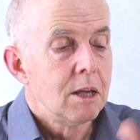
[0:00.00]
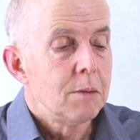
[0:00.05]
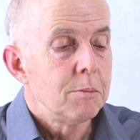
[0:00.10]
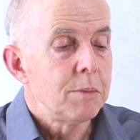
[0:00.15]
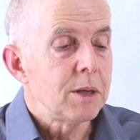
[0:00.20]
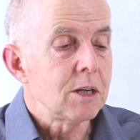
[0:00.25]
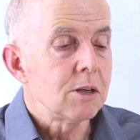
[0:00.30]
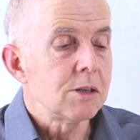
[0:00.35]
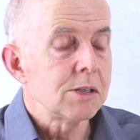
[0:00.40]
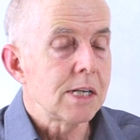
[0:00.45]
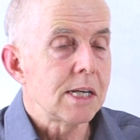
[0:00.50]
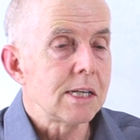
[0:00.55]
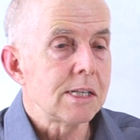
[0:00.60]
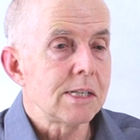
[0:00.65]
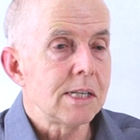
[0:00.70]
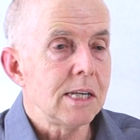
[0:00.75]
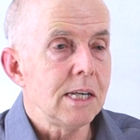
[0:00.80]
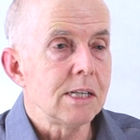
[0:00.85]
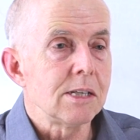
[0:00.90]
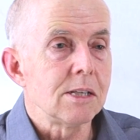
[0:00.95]
because our
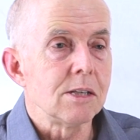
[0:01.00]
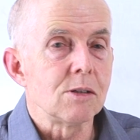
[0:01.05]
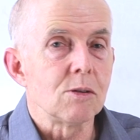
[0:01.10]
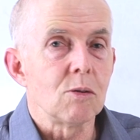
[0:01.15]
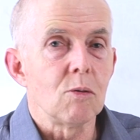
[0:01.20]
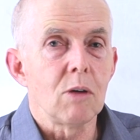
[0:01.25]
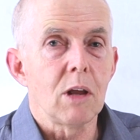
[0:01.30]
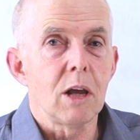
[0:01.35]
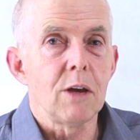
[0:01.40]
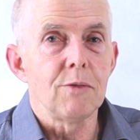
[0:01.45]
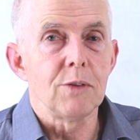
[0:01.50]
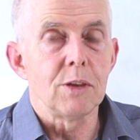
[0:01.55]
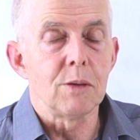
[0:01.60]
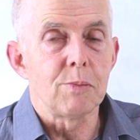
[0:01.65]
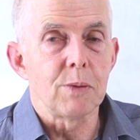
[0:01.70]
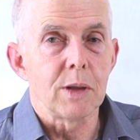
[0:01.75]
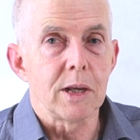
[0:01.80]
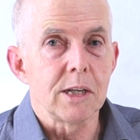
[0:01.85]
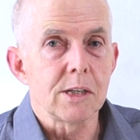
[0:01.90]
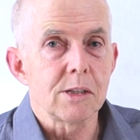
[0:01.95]
seasons are all over the
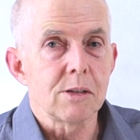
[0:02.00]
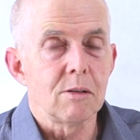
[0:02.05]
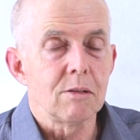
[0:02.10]
place.